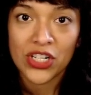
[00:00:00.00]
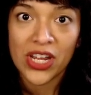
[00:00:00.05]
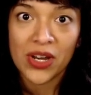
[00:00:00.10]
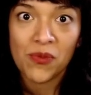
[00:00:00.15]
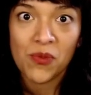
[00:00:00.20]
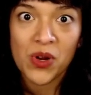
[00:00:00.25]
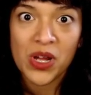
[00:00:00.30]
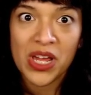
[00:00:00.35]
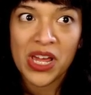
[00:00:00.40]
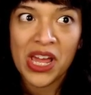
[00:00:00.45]
And
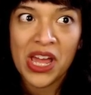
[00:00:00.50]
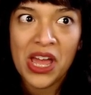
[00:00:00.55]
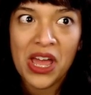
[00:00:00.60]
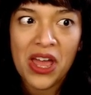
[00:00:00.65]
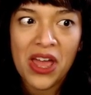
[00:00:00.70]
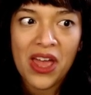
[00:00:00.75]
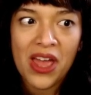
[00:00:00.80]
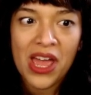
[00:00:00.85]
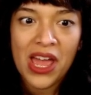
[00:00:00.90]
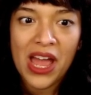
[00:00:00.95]

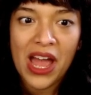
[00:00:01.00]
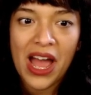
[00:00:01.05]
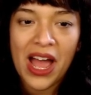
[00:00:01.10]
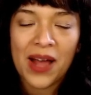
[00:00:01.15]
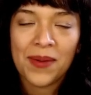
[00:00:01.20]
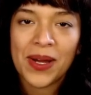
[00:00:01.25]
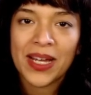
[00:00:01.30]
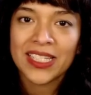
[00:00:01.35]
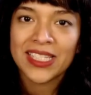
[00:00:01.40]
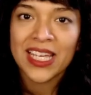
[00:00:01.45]

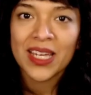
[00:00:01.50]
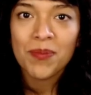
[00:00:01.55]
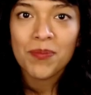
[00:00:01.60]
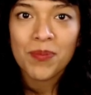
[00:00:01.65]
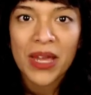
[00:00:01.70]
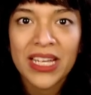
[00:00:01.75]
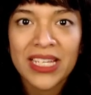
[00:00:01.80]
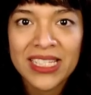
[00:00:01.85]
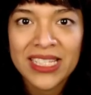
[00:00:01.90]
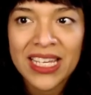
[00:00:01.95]
I say
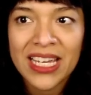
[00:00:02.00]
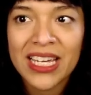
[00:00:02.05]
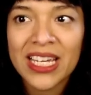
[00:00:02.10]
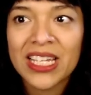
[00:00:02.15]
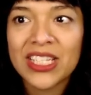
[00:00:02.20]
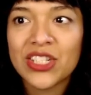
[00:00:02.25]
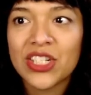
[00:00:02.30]
basic